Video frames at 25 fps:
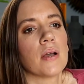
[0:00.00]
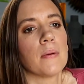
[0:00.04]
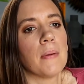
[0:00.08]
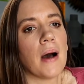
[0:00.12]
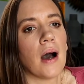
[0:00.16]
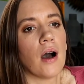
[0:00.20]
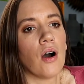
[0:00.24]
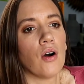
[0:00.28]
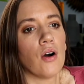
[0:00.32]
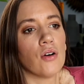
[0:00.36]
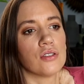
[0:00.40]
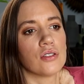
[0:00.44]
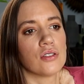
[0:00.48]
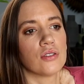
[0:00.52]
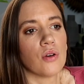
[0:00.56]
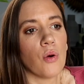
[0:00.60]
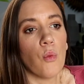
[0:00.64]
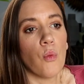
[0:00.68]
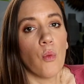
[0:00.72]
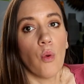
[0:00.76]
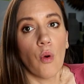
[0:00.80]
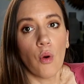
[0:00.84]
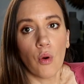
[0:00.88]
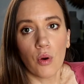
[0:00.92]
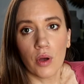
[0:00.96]
But also
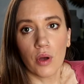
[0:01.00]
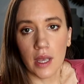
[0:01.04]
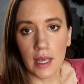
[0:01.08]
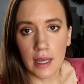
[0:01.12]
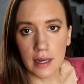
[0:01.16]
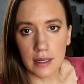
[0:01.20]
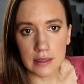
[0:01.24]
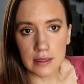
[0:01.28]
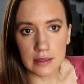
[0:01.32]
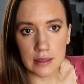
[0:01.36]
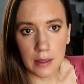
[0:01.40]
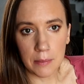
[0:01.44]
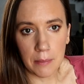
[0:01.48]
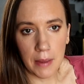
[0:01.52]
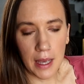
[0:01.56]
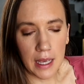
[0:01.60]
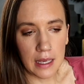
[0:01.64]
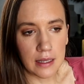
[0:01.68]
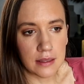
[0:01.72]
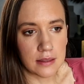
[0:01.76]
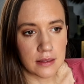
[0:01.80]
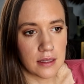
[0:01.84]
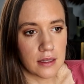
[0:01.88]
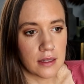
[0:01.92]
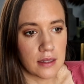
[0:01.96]
walking is
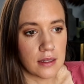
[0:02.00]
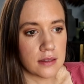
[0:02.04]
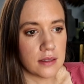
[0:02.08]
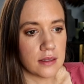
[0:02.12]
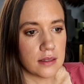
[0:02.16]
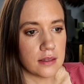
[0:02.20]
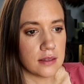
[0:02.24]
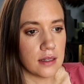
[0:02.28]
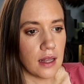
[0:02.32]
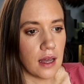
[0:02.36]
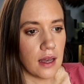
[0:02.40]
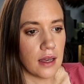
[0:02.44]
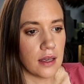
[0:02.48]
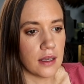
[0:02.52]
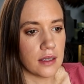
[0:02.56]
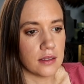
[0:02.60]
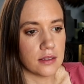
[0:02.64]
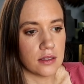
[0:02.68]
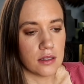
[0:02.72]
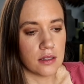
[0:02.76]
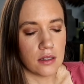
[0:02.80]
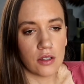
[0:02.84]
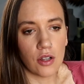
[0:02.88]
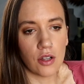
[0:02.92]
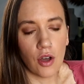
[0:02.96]
amazing because it's like,
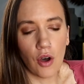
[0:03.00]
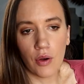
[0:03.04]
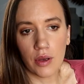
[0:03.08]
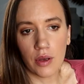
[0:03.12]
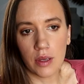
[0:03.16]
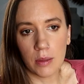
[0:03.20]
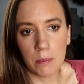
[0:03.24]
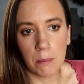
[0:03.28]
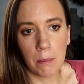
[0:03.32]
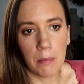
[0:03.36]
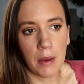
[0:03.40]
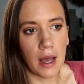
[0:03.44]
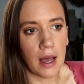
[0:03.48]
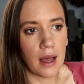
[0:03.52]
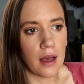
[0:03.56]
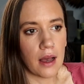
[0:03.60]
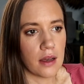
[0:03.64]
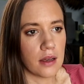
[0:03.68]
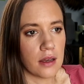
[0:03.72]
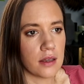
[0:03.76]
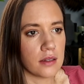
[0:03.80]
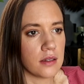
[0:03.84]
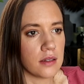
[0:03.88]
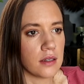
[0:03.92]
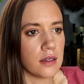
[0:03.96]
it's no
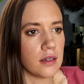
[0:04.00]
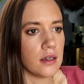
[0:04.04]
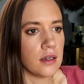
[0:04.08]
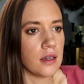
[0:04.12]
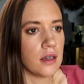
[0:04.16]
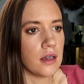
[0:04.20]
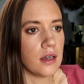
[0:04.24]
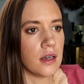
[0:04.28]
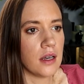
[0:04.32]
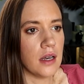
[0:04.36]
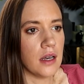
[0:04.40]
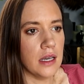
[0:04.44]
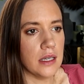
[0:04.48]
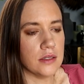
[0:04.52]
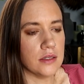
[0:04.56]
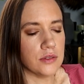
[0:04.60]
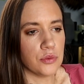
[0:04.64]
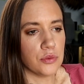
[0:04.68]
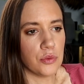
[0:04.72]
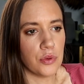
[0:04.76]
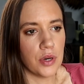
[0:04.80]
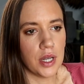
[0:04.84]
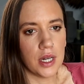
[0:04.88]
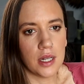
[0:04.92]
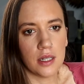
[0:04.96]
impact, it's
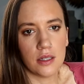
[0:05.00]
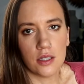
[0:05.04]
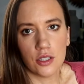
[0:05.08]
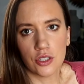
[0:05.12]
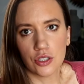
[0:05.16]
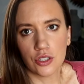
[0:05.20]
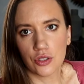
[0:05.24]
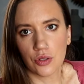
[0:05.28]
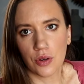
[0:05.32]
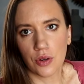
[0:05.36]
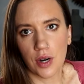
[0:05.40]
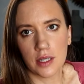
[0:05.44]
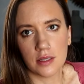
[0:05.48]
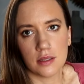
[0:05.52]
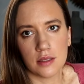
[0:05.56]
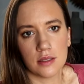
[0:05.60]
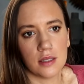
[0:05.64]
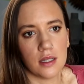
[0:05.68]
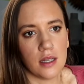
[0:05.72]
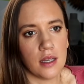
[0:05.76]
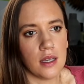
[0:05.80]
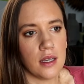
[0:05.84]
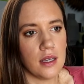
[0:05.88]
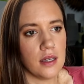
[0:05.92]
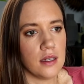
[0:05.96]
really
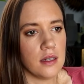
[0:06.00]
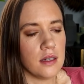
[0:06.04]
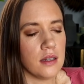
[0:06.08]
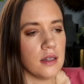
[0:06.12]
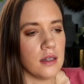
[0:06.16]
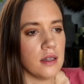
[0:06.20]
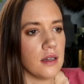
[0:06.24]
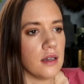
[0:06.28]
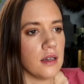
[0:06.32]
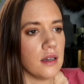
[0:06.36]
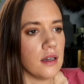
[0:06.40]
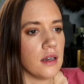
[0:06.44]
distressing.